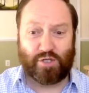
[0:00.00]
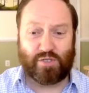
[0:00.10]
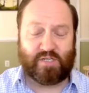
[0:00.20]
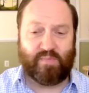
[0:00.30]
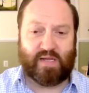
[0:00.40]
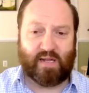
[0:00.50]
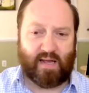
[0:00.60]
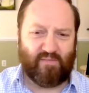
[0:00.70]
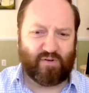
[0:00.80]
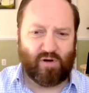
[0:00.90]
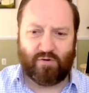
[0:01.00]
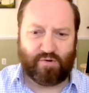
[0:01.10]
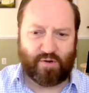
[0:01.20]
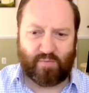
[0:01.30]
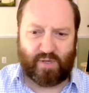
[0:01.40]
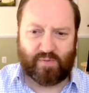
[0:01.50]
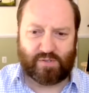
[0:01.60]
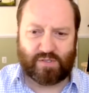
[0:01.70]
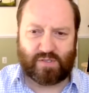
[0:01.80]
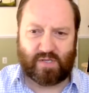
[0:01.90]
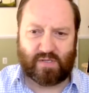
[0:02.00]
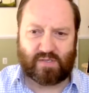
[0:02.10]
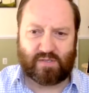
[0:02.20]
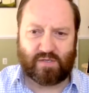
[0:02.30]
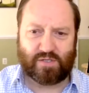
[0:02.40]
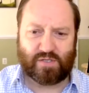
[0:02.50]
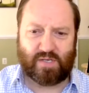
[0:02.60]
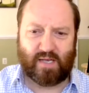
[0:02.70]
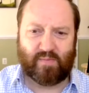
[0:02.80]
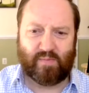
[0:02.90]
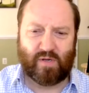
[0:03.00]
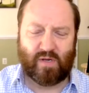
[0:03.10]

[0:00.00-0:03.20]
just immediately after 100 other people just did touch the same